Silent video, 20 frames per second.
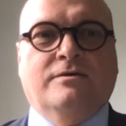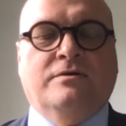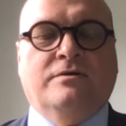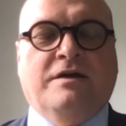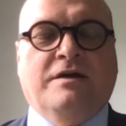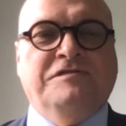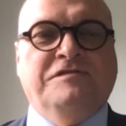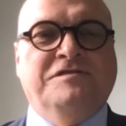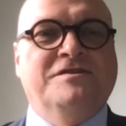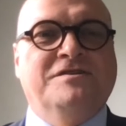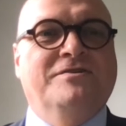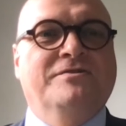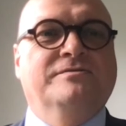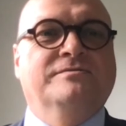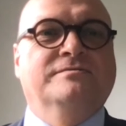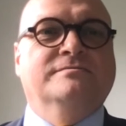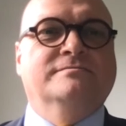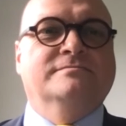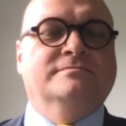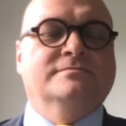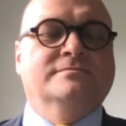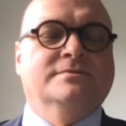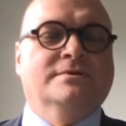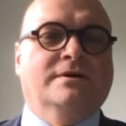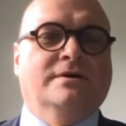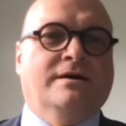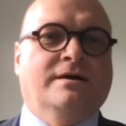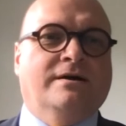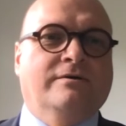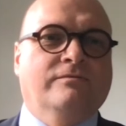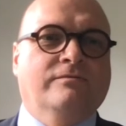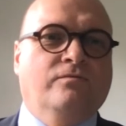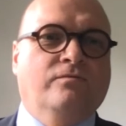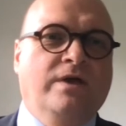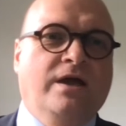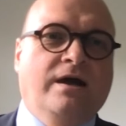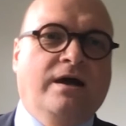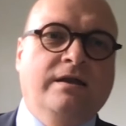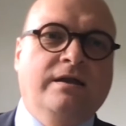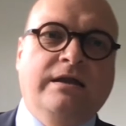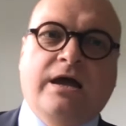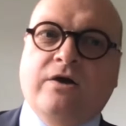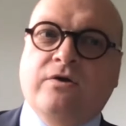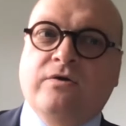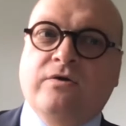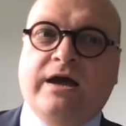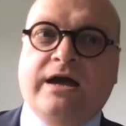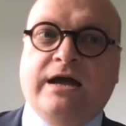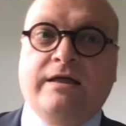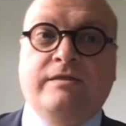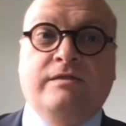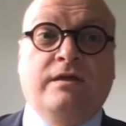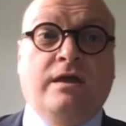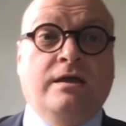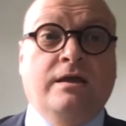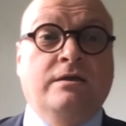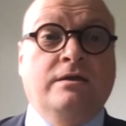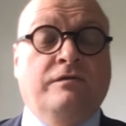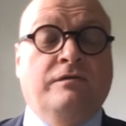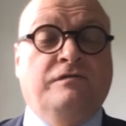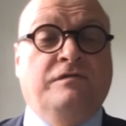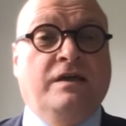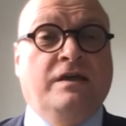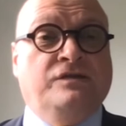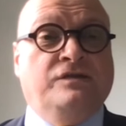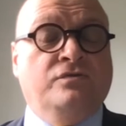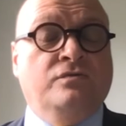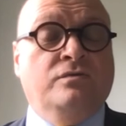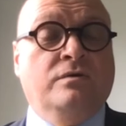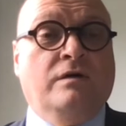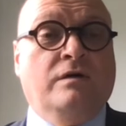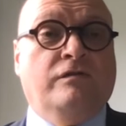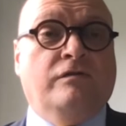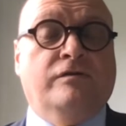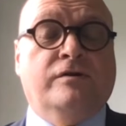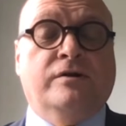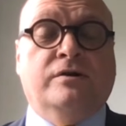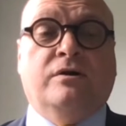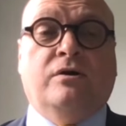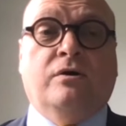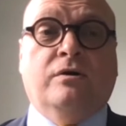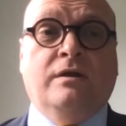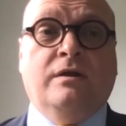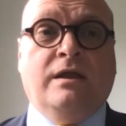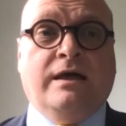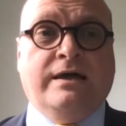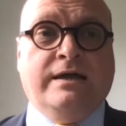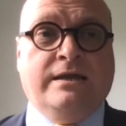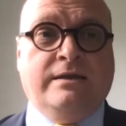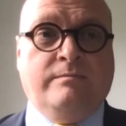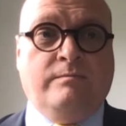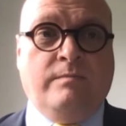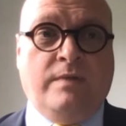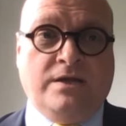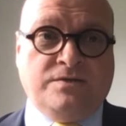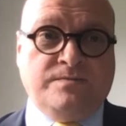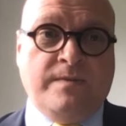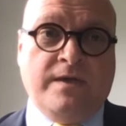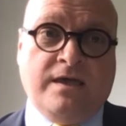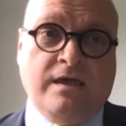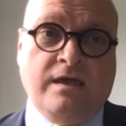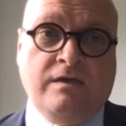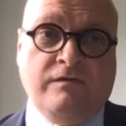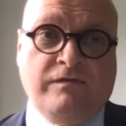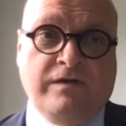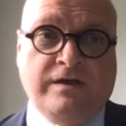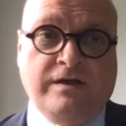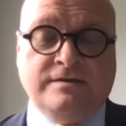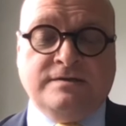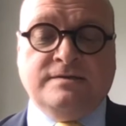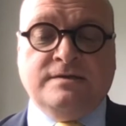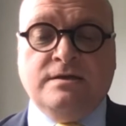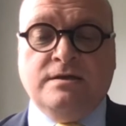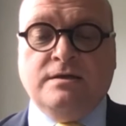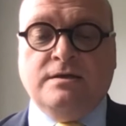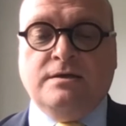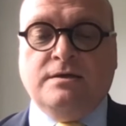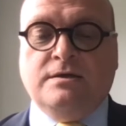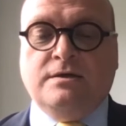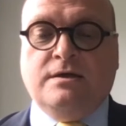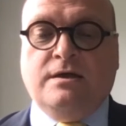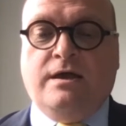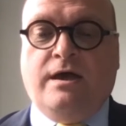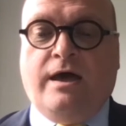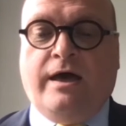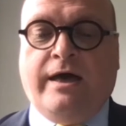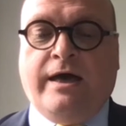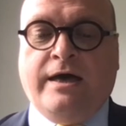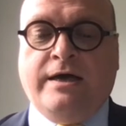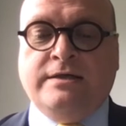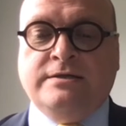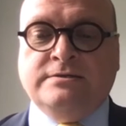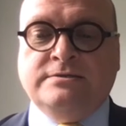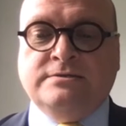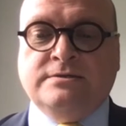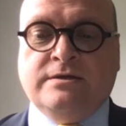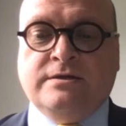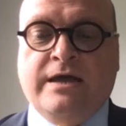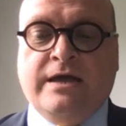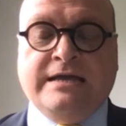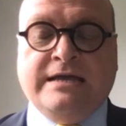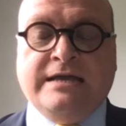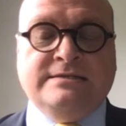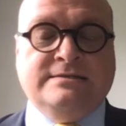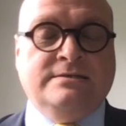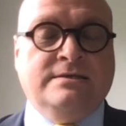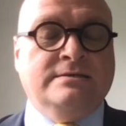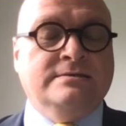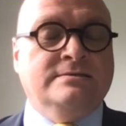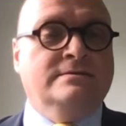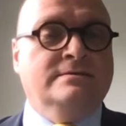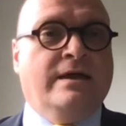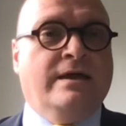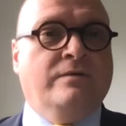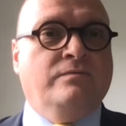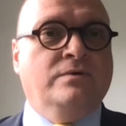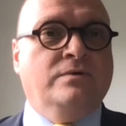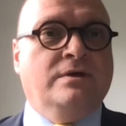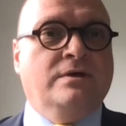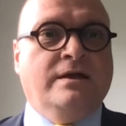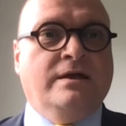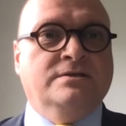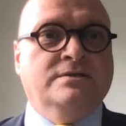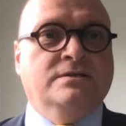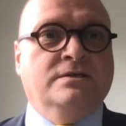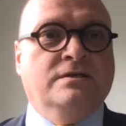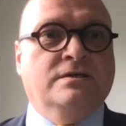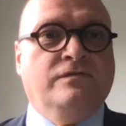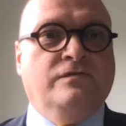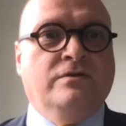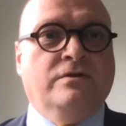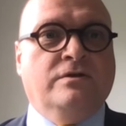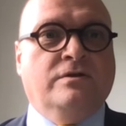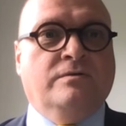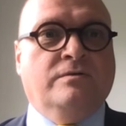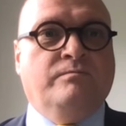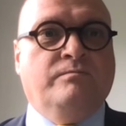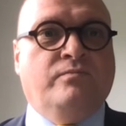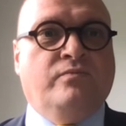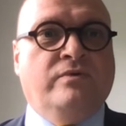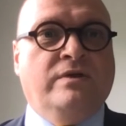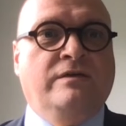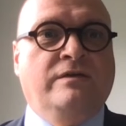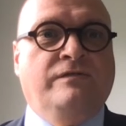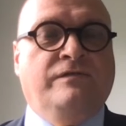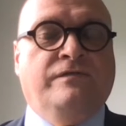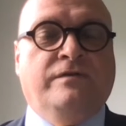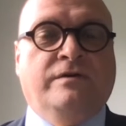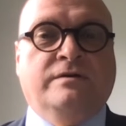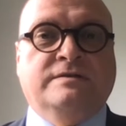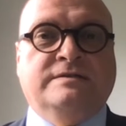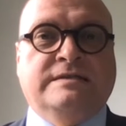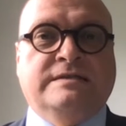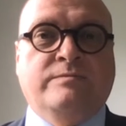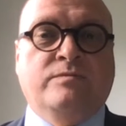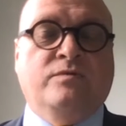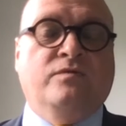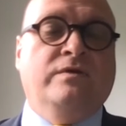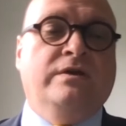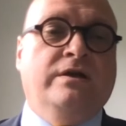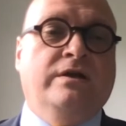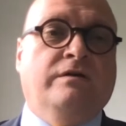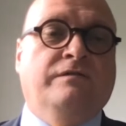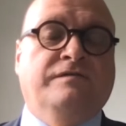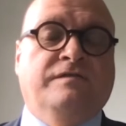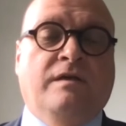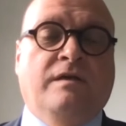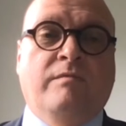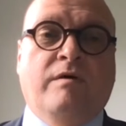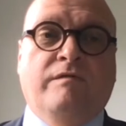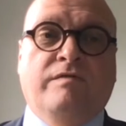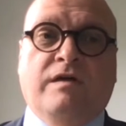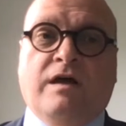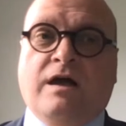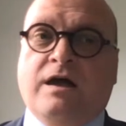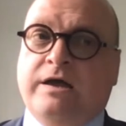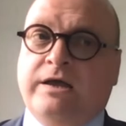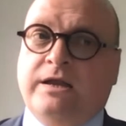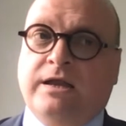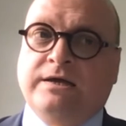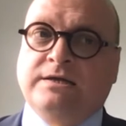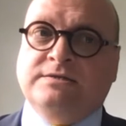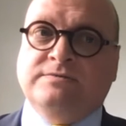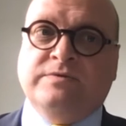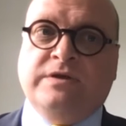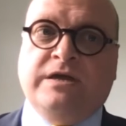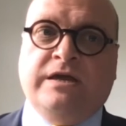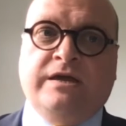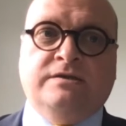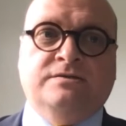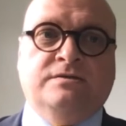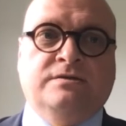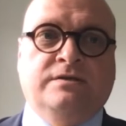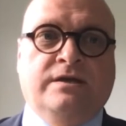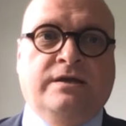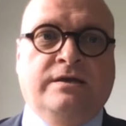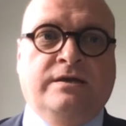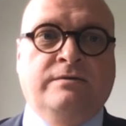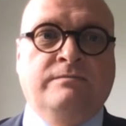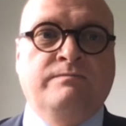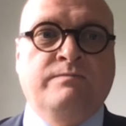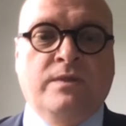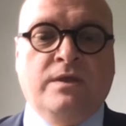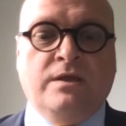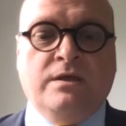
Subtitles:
Good afternoon. We are now at the end of day 2 of our online matchmaking event. And as yesterday, I would like to give you a brief summary of some of the highlights we had today.